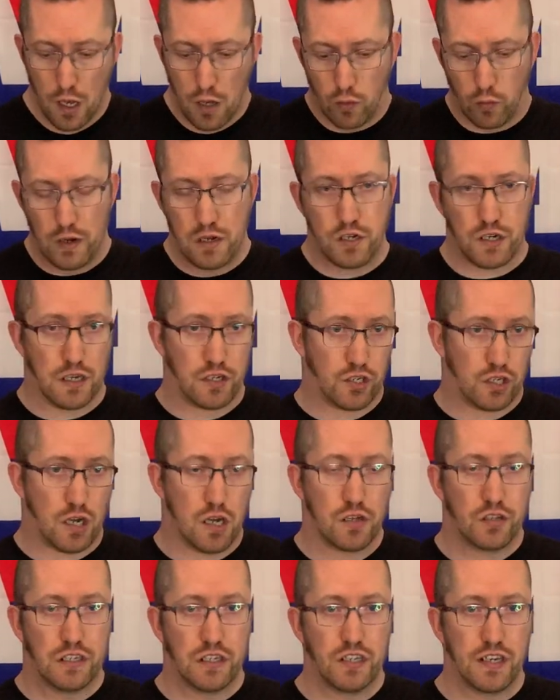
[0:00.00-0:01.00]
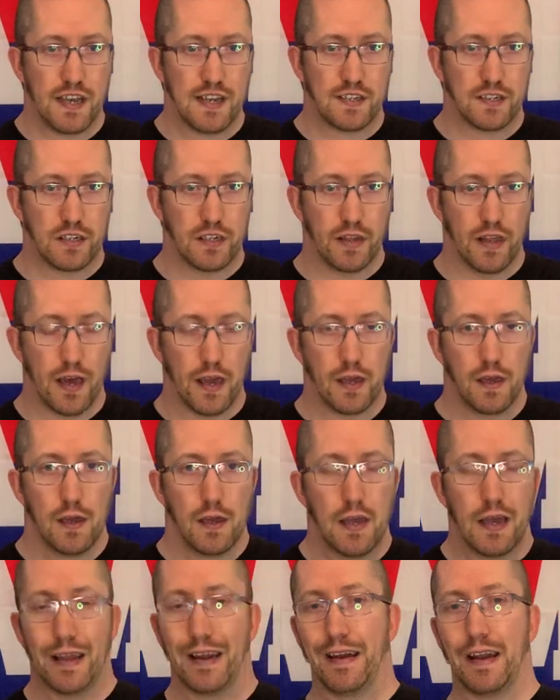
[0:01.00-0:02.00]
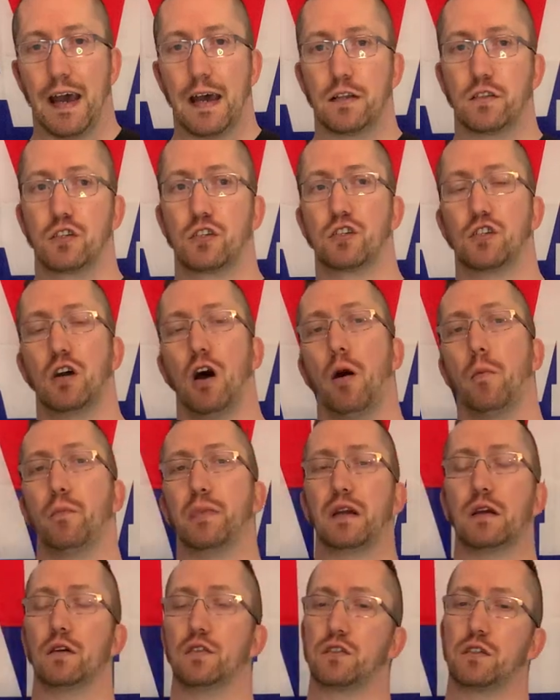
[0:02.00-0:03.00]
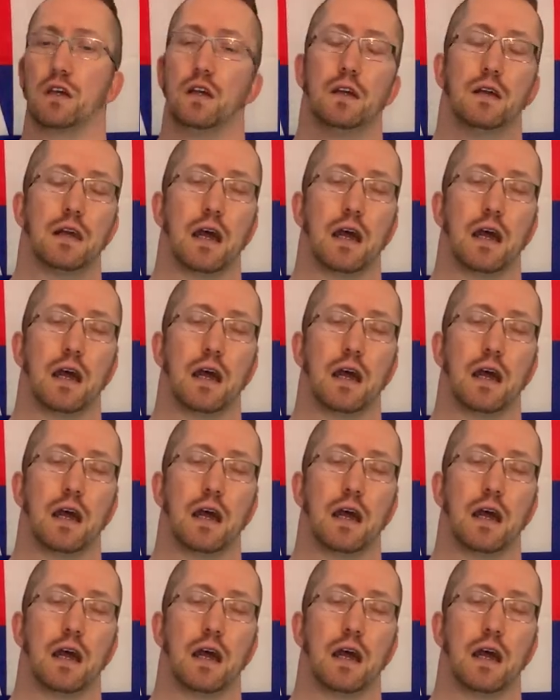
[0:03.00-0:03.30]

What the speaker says: which I started yesterday and then had to stop because